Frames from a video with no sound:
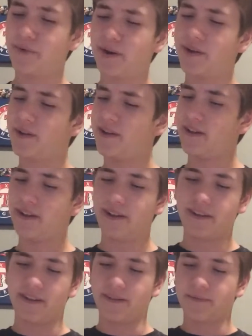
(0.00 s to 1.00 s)
But
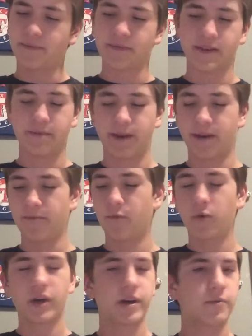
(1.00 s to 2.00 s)
man,
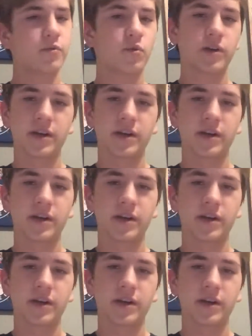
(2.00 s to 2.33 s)
we'll get we'll